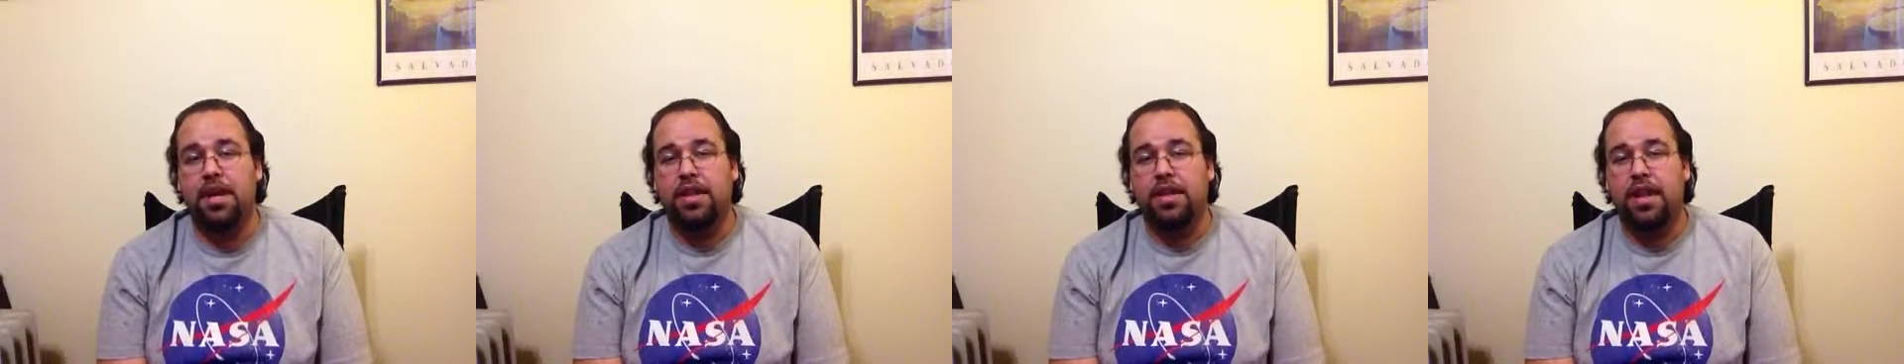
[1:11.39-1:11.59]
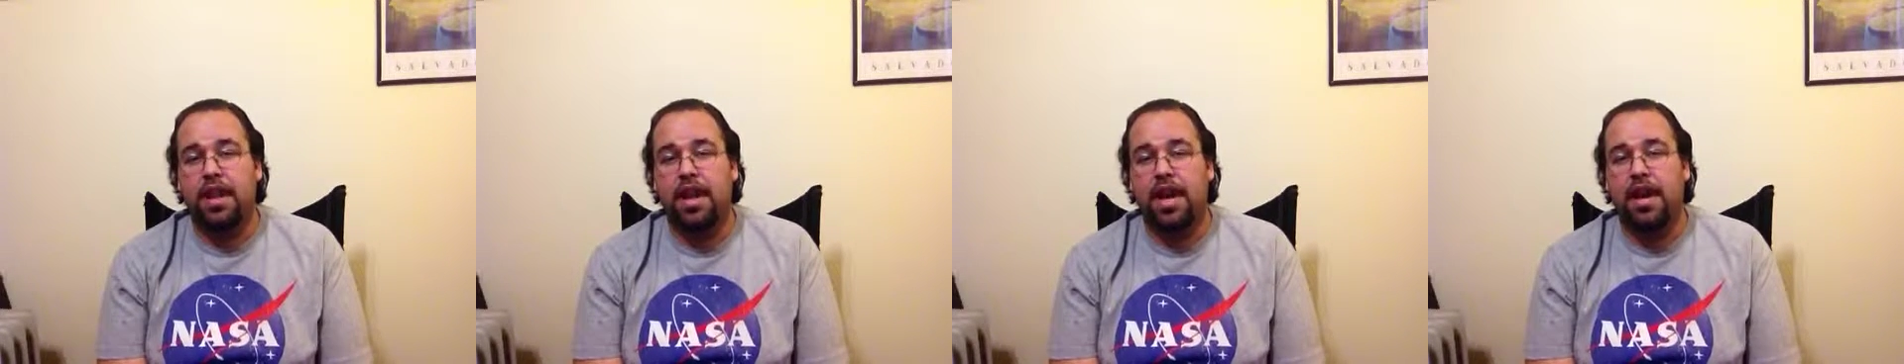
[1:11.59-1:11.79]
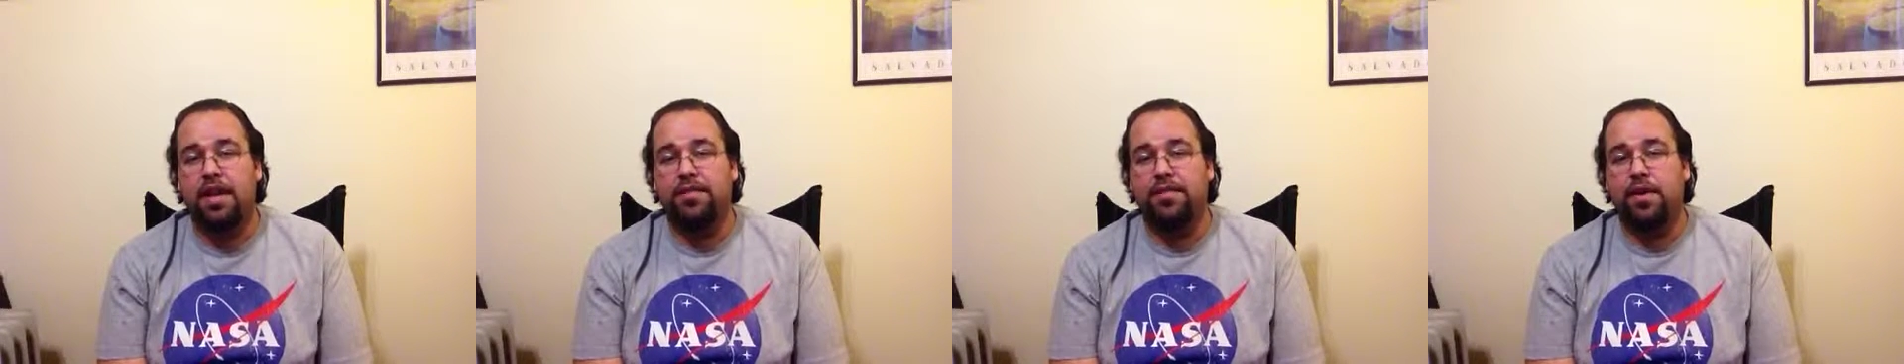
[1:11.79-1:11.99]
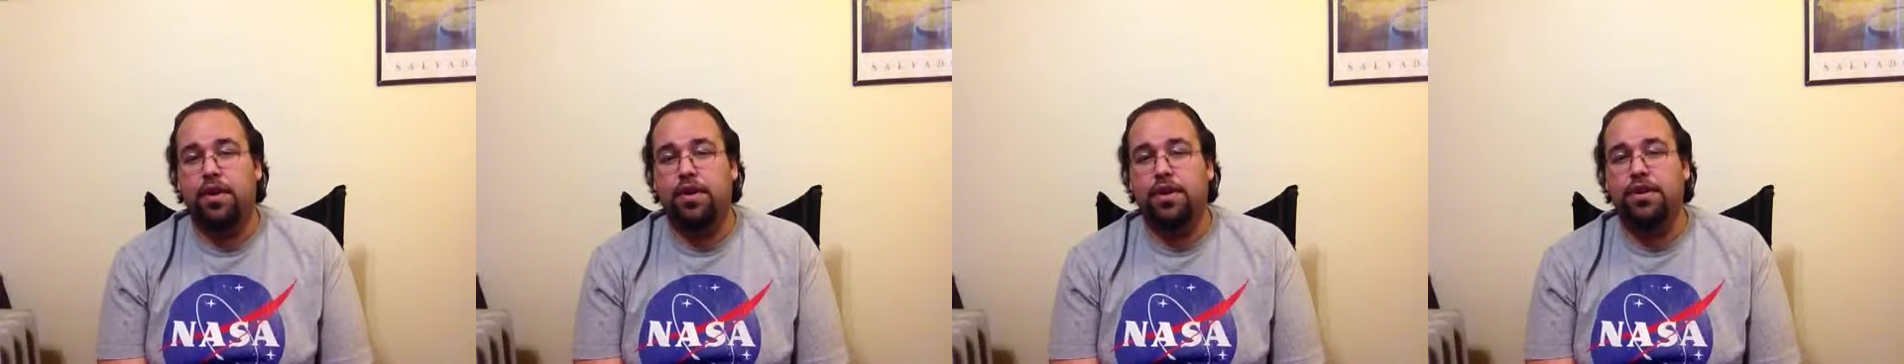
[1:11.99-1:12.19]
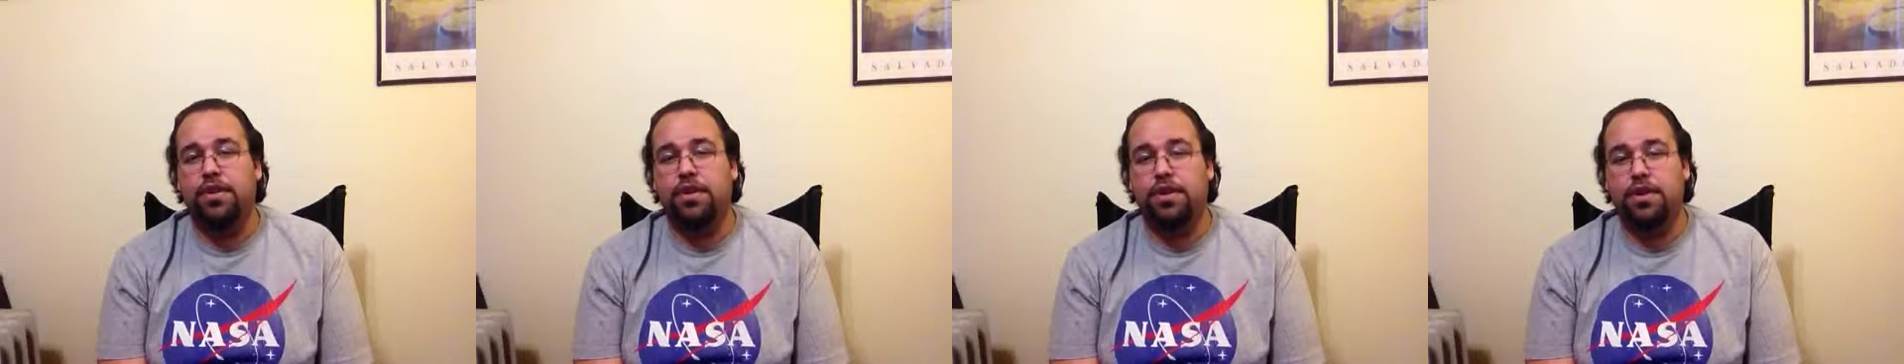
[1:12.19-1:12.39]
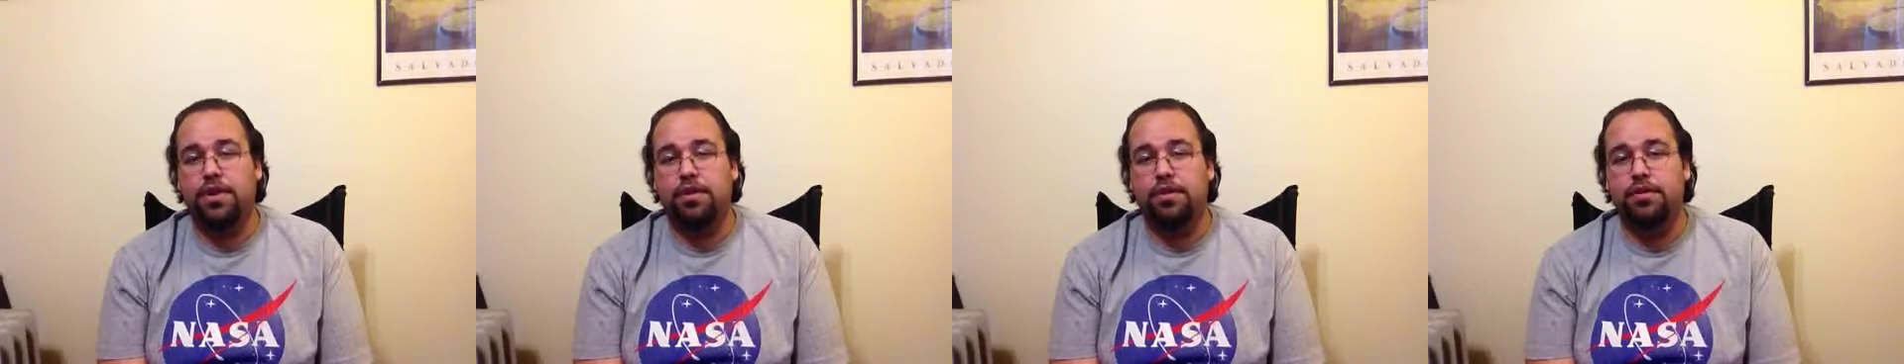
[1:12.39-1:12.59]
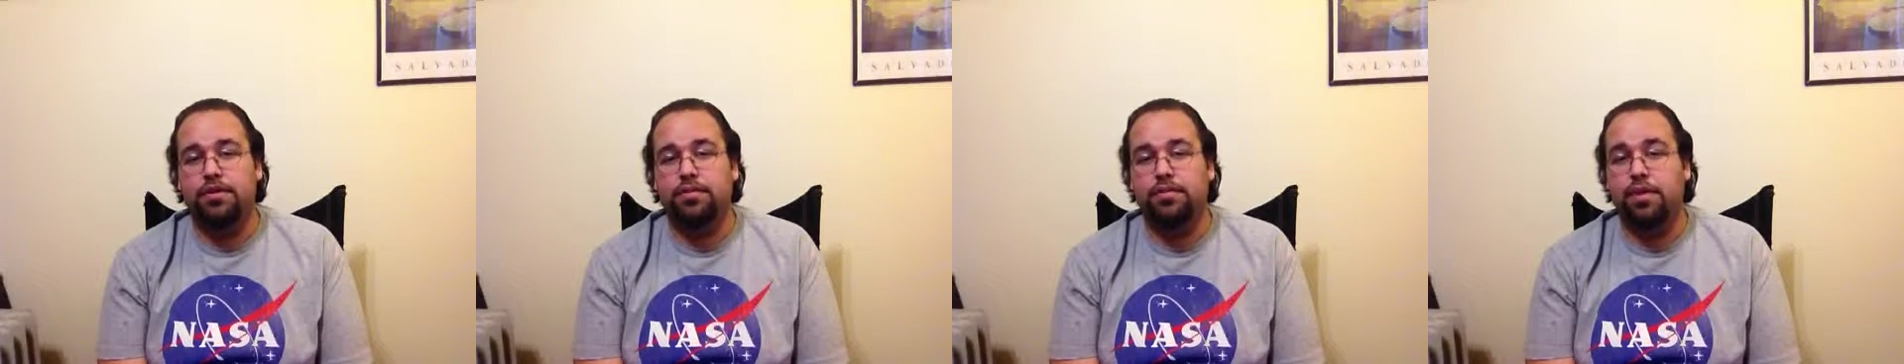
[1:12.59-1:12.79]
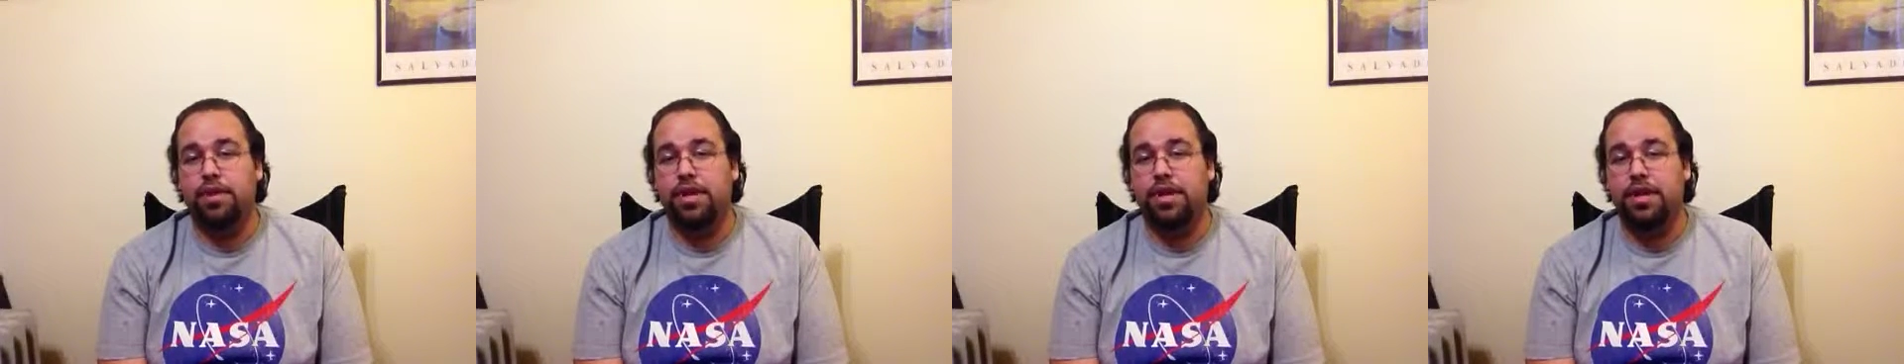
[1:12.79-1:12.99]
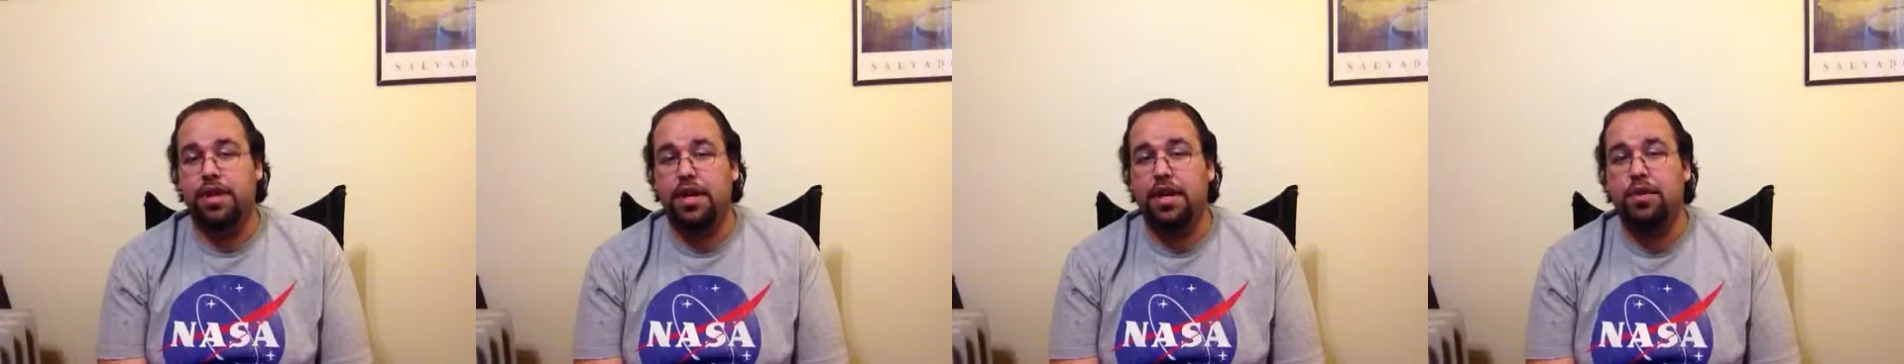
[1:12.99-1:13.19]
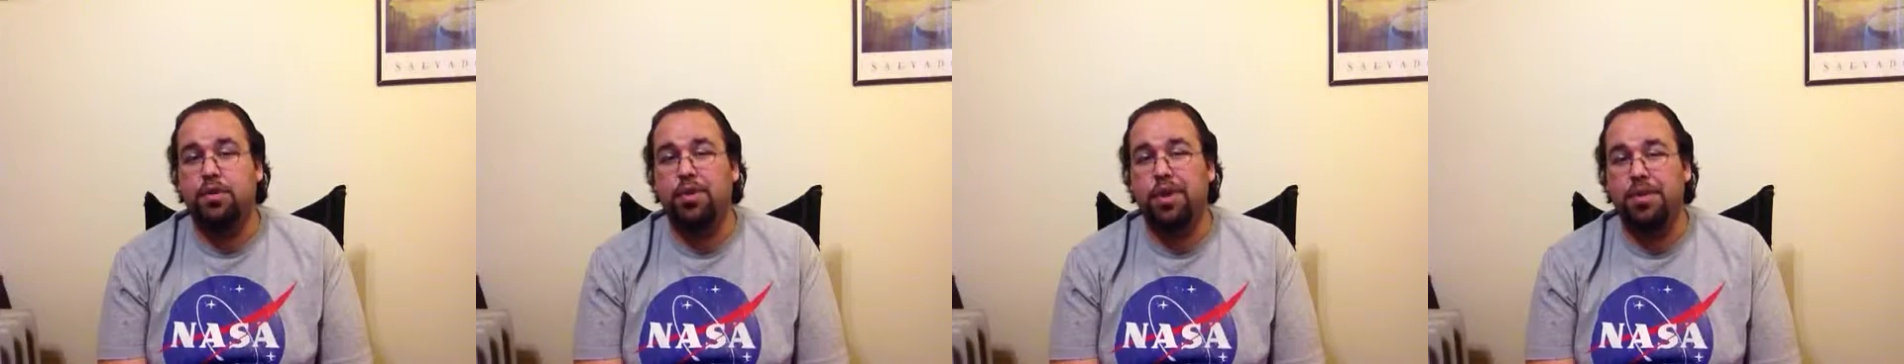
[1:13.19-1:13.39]
They had volunteers running the
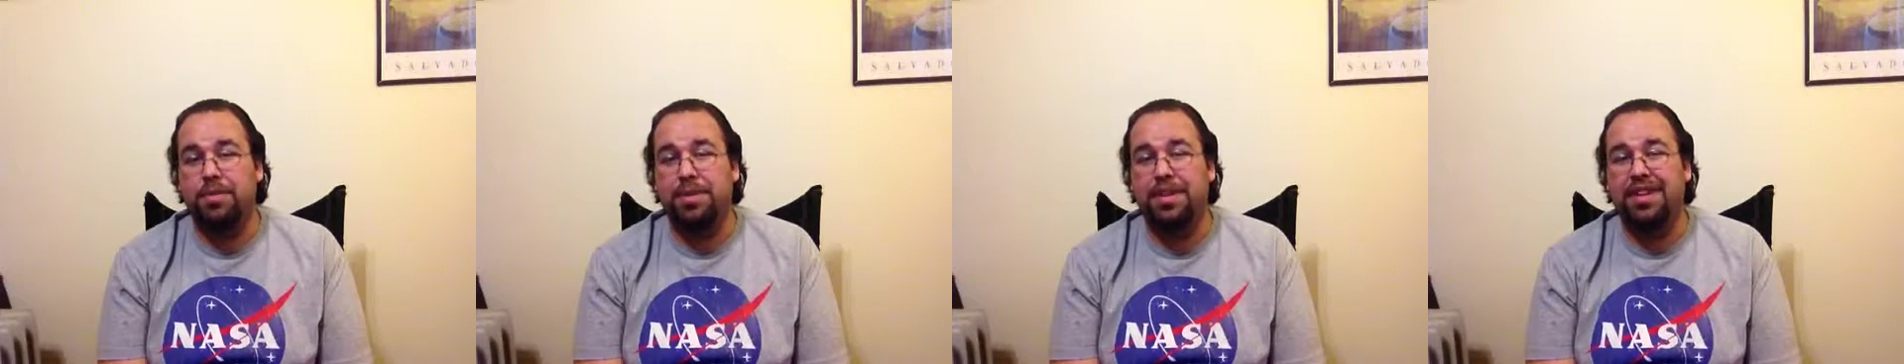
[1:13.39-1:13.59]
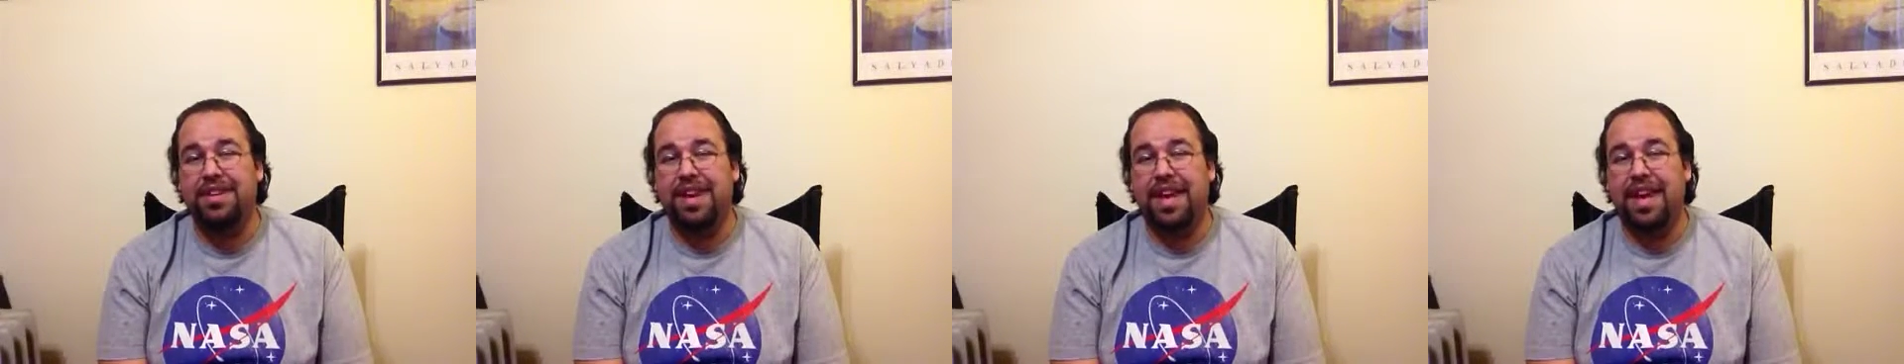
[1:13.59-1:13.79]
equipment